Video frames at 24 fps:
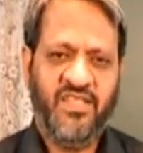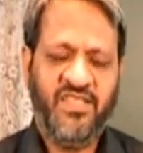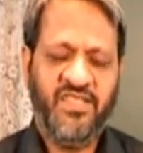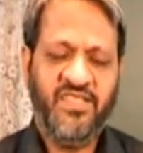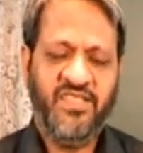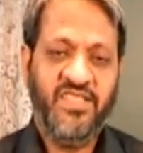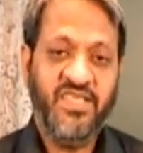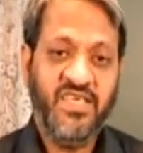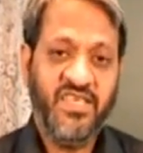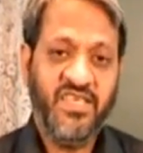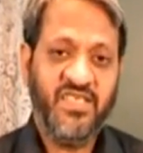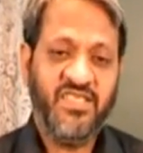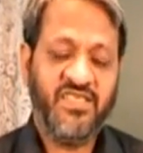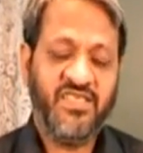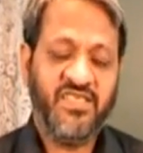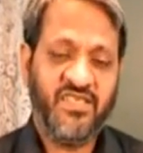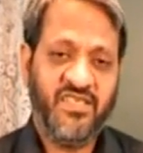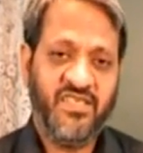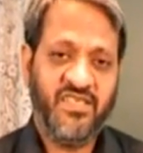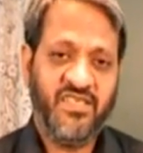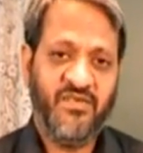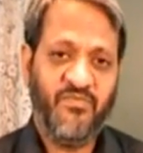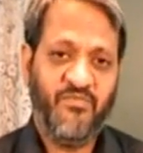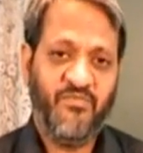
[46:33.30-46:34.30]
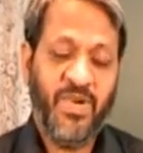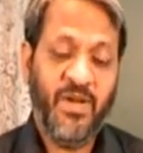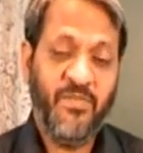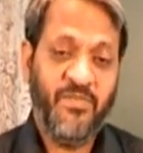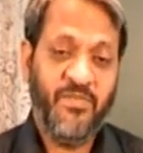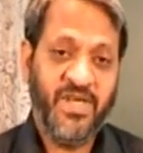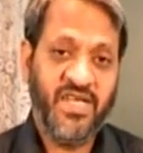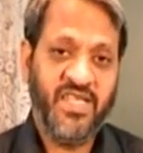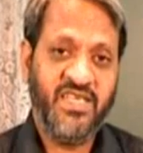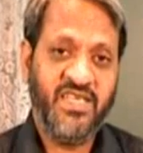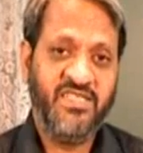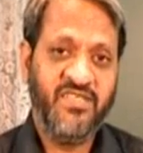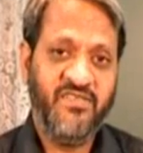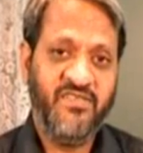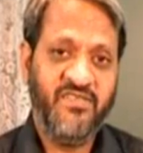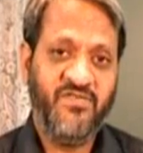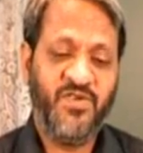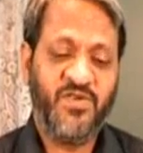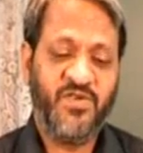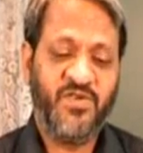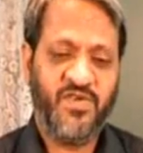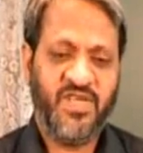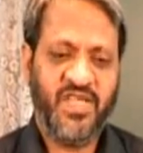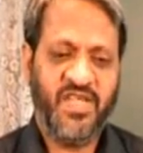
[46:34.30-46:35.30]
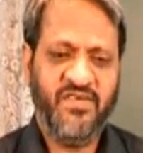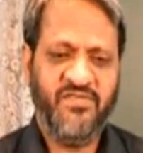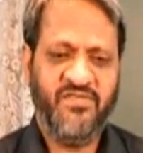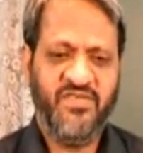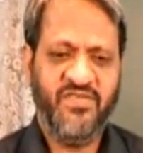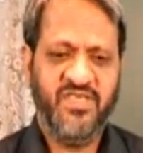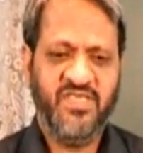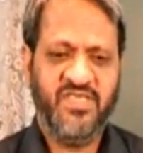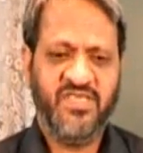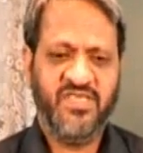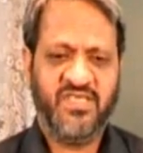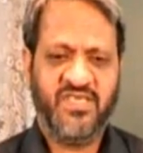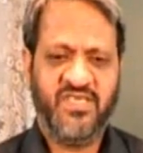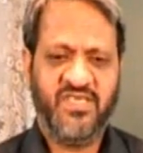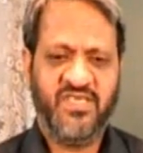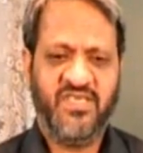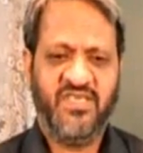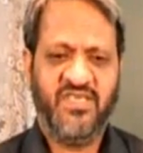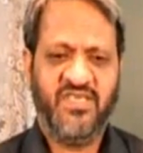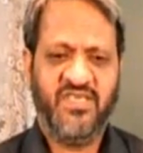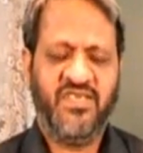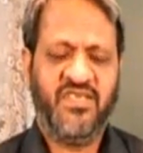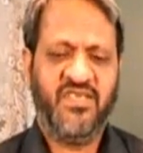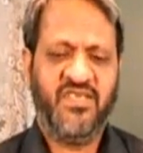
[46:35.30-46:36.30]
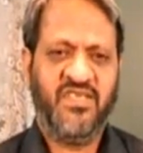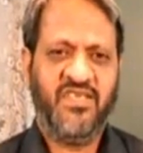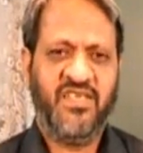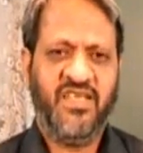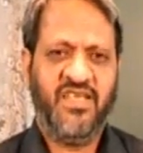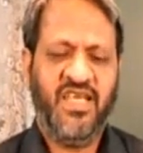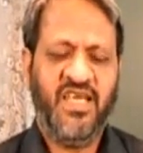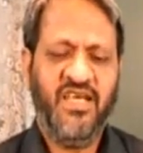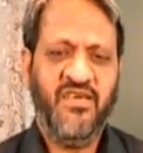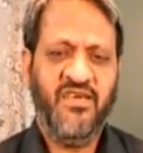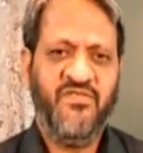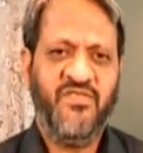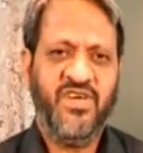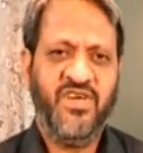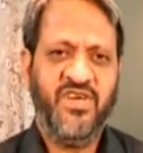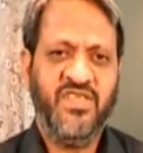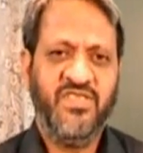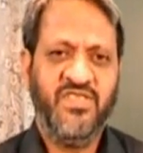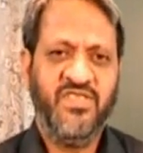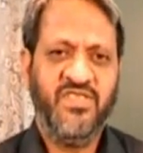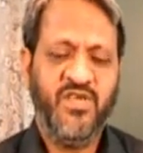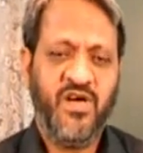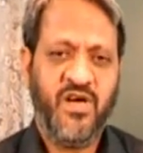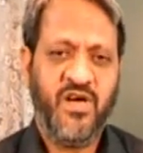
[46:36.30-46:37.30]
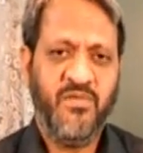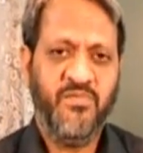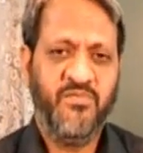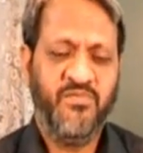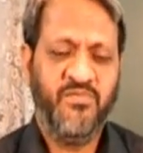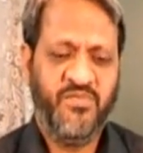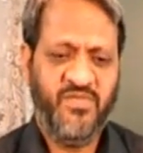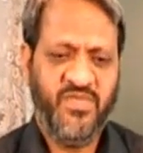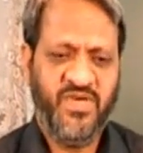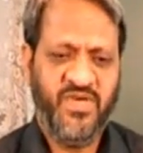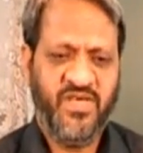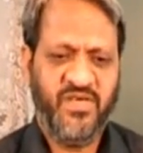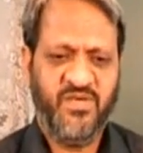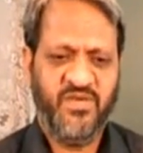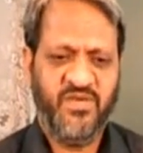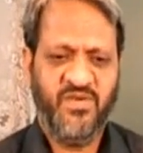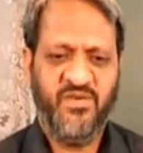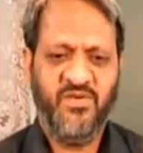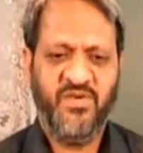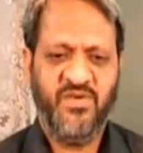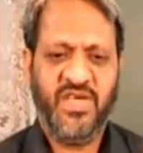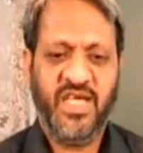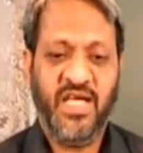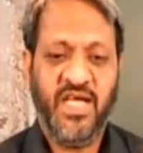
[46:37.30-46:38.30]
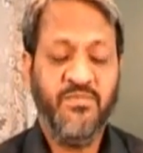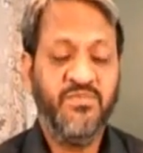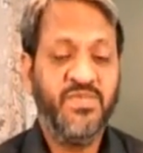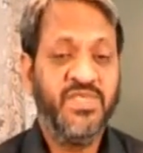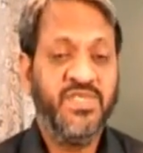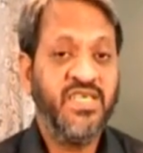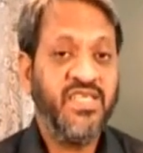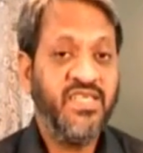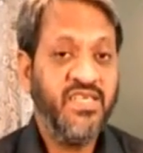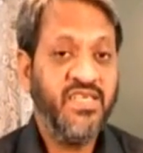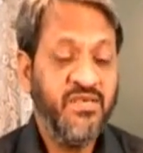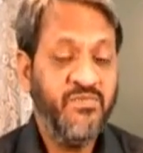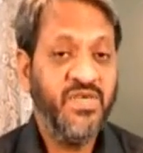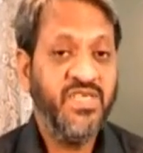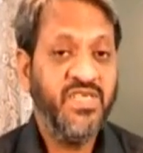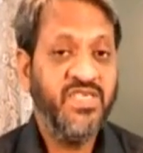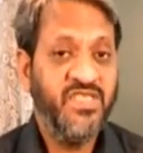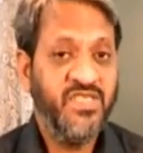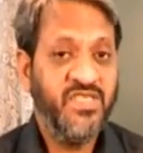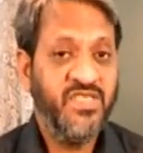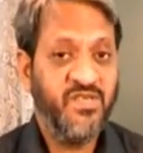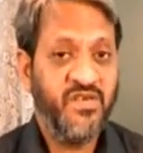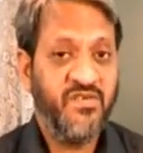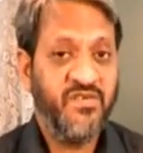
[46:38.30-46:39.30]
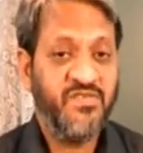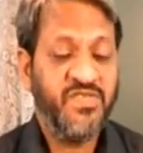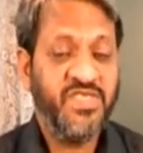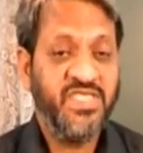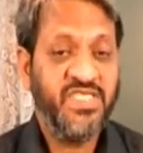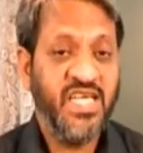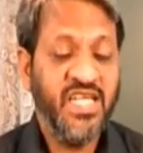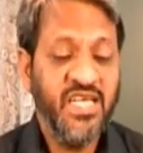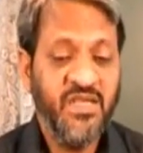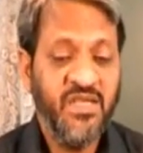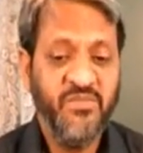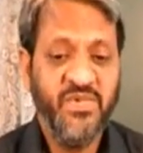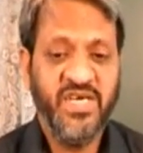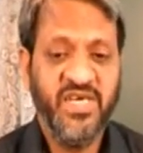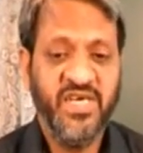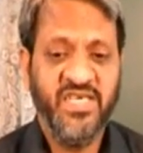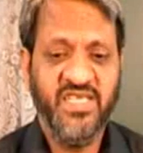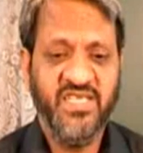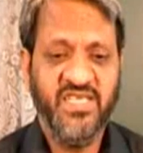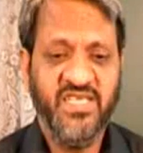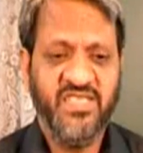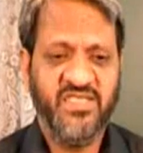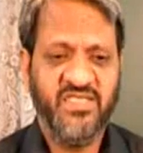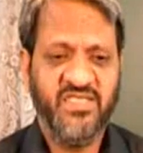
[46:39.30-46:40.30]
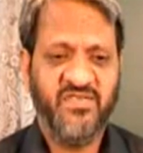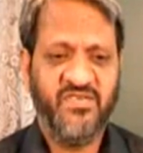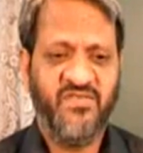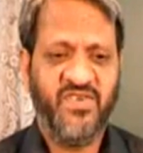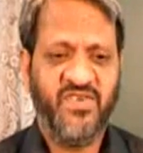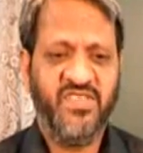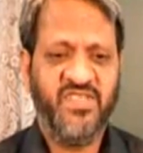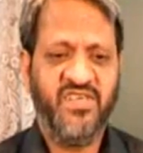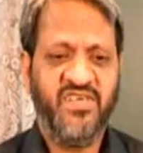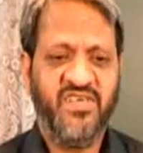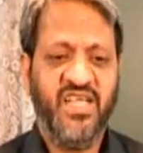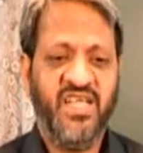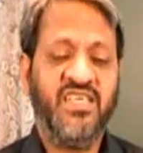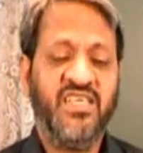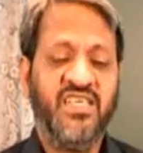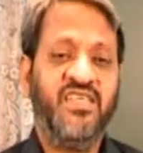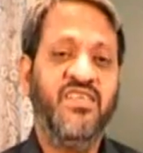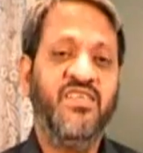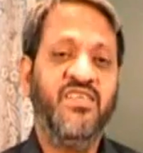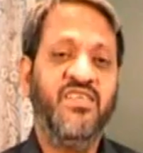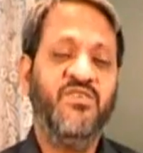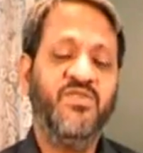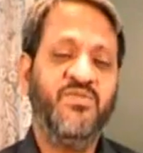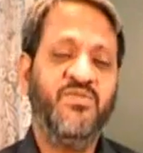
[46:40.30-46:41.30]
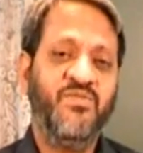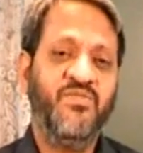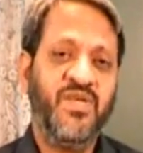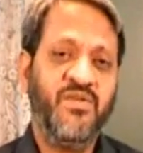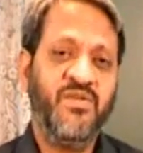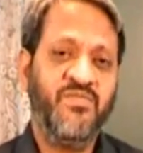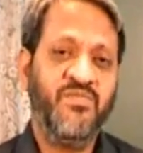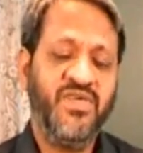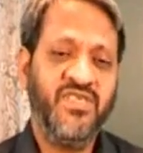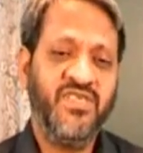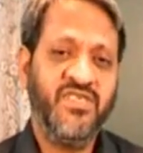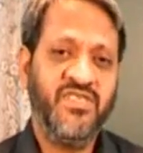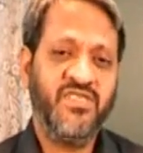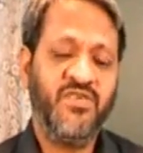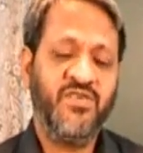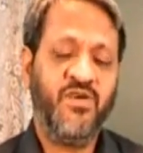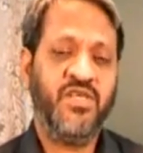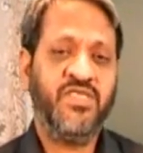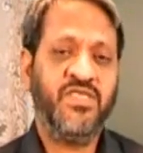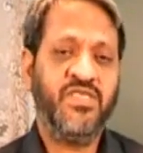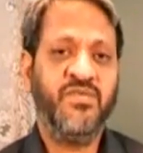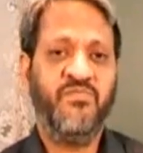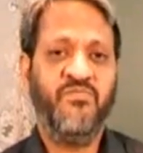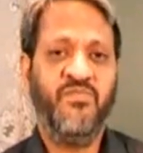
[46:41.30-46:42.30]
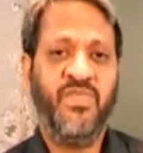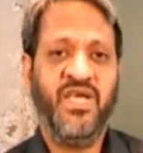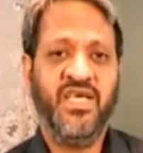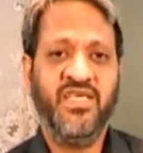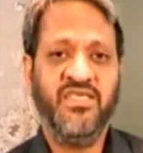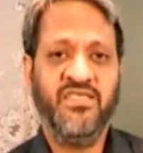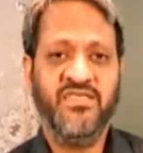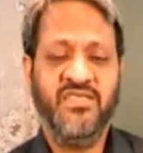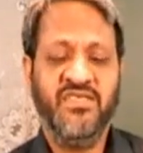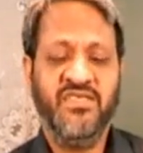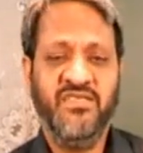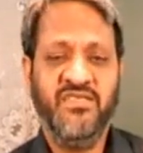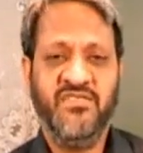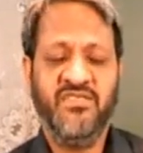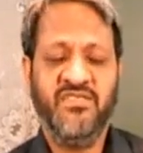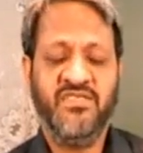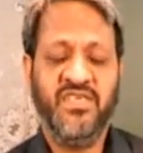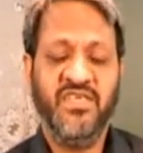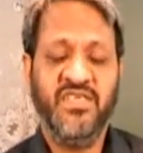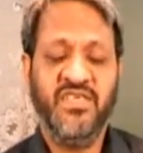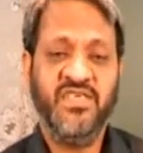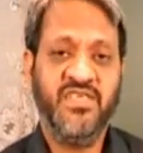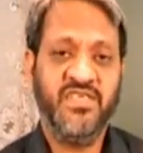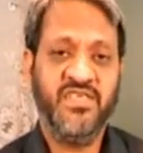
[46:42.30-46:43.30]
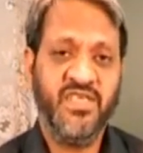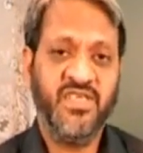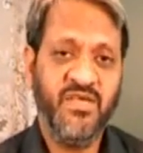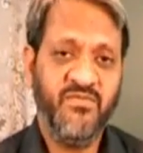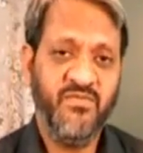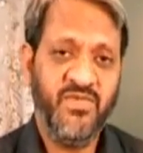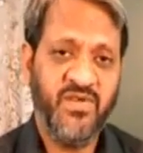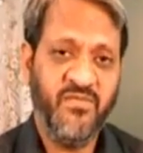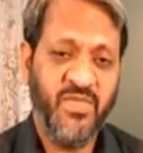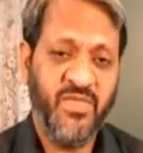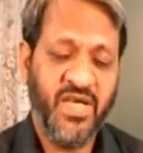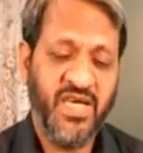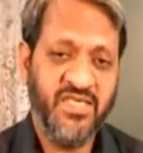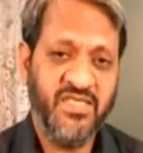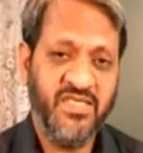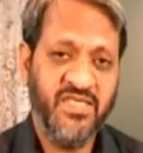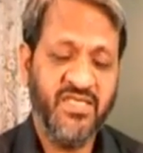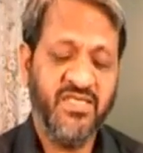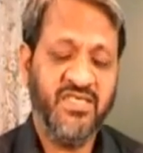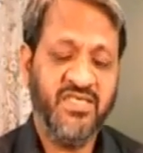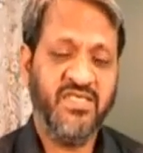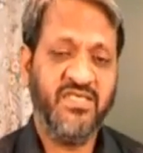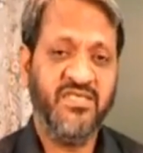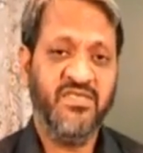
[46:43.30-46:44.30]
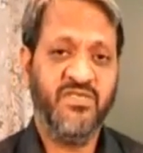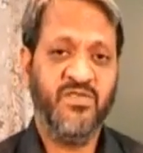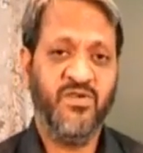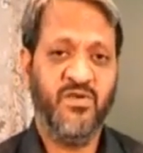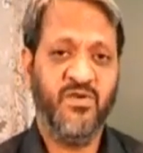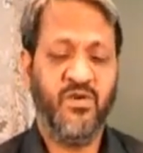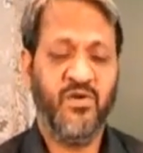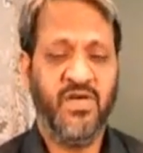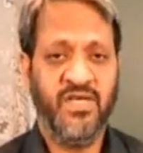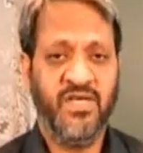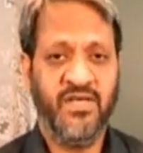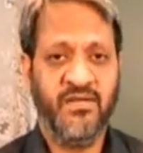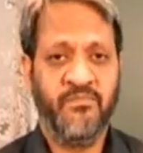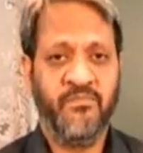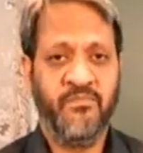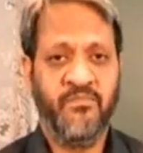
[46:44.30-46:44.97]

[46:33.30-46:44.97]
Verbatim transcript: These paparazzi photographers have a job to capture images of celebrities for the national newspapers, gossip magazines, entertainment magazines, and so on.